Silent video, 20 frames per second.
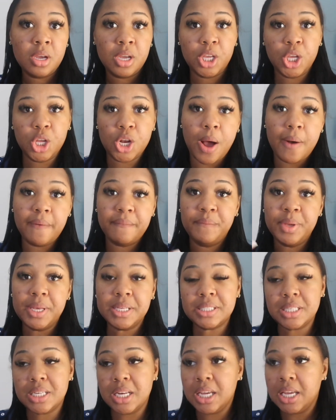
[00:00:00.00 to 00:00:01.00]
you know,
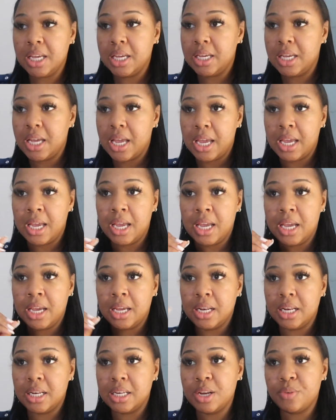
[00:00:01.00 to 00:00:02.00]
visiting
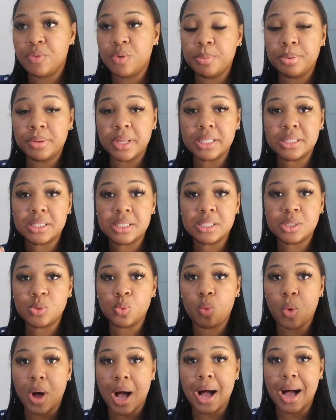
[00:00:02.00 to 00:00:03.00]
in different places
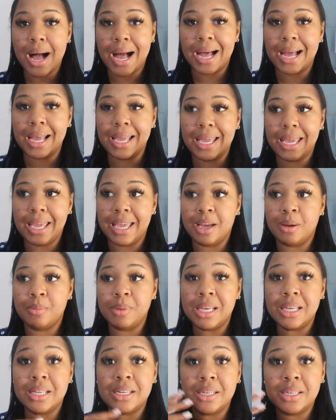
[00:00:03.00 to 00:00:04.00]
while I am
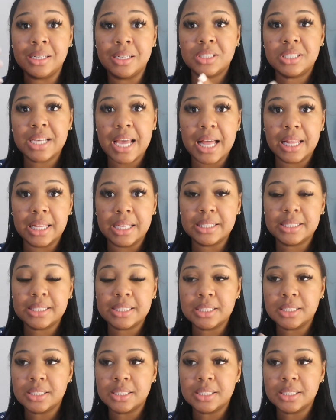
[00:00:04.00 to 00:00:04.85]
in Dallas.